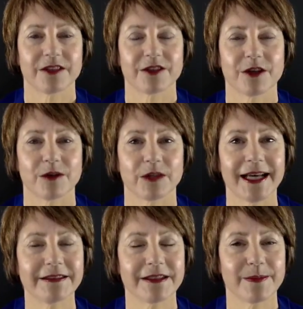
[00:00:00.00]
So
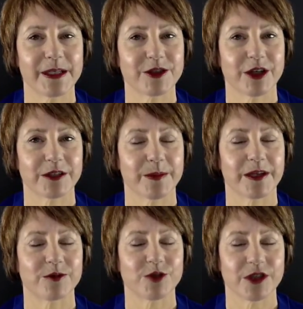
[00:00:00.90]
last time I talked
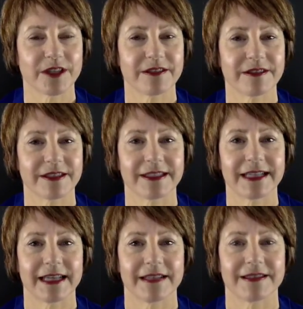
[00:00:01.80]
about just in
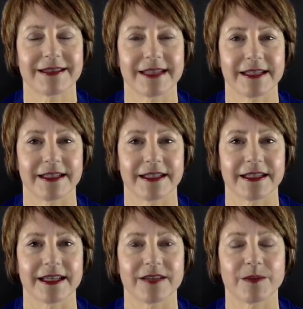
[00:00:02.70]
case
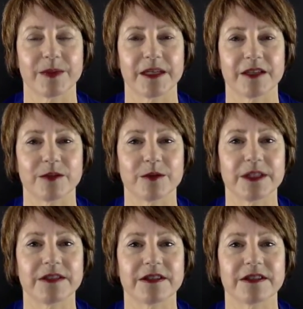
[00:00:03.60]
thinking as being a
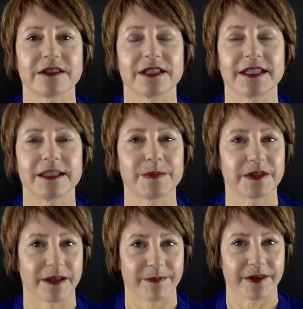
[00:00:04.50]
reason to keep
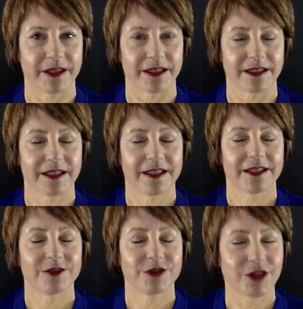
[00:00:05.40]
something,
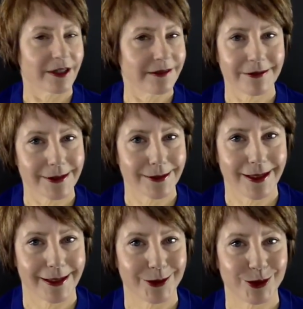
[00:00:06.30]
just in
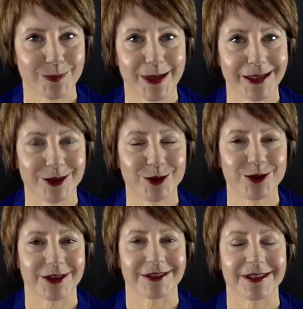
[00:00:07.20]
case you might
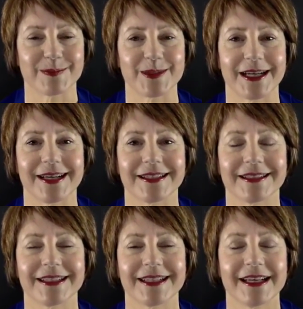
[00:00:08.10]
use it someday.
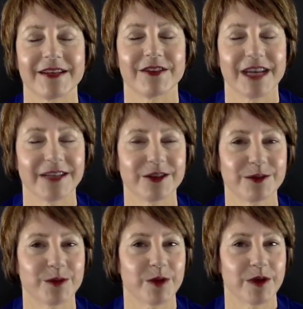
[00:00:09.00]
That's a
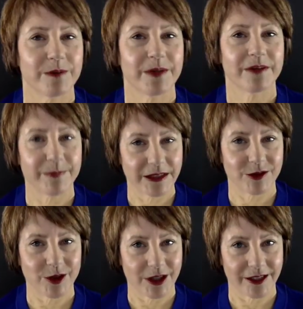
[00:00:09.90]
form of
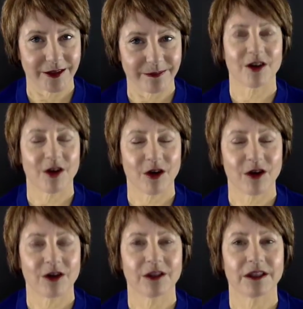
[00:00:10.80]
mental clutter.
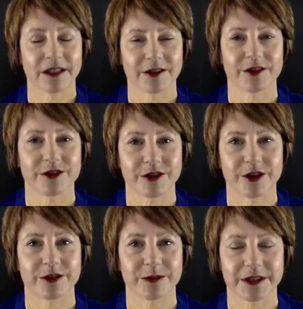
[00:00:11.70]
All clutter
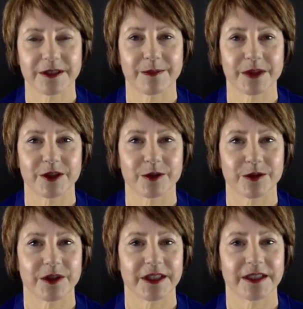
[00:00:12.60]
starts with something you're
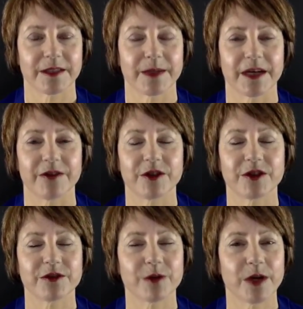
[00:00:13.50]
thinking about. And
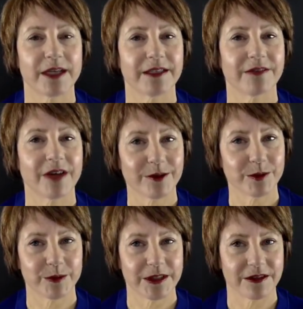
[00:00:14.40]
there's a variety of
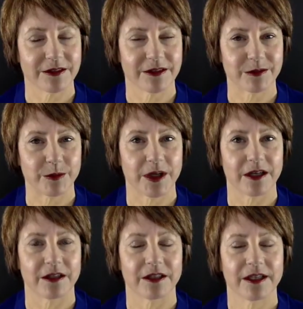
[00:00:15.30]
other reasons as
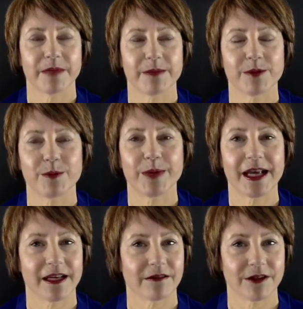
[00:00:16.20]
well. Maybe you
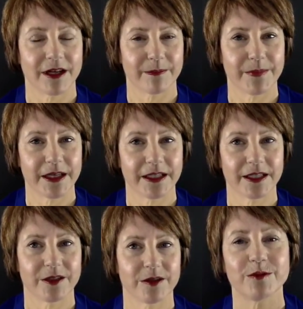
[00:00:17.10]
paid a lot of
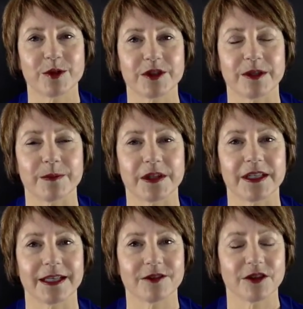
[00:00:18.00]
money for
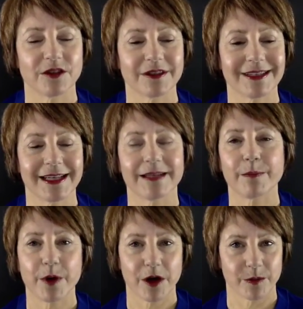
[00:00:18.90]
something, and so you just can't
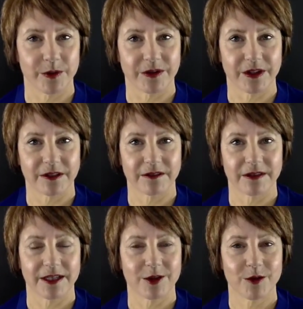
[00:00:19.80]
part with it.
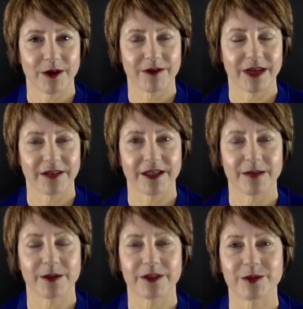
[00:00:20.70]
I know I've had that
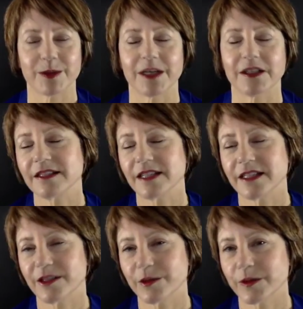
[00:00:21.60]
one as well.
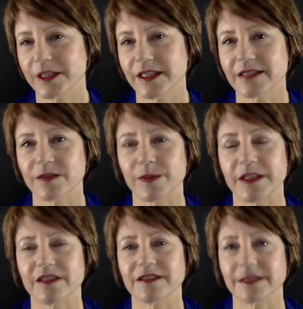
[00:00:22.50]
Another one is
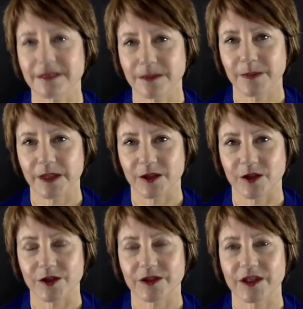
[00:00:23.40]
being
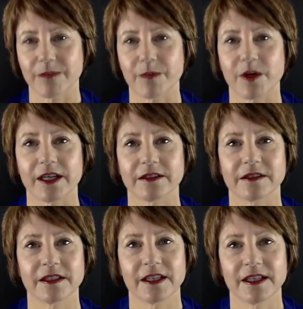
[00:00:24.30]
sentimental.
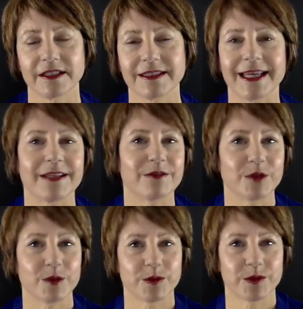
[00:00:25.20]
Someone gave
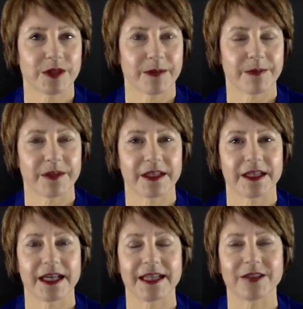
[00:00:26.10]
you
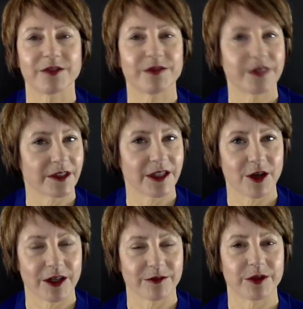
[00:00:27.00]
something and it's very
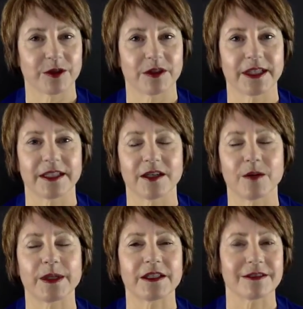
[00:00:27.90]
hard for you to let it go
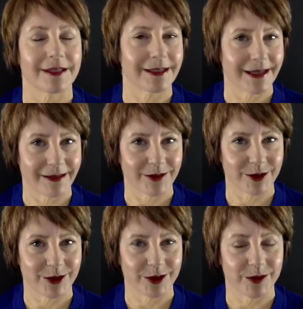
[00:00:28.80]
because they gave it
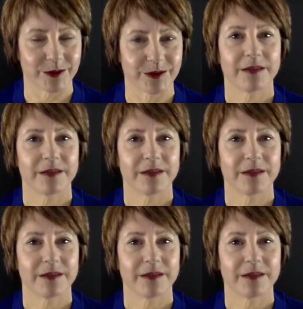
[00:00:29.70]
to you.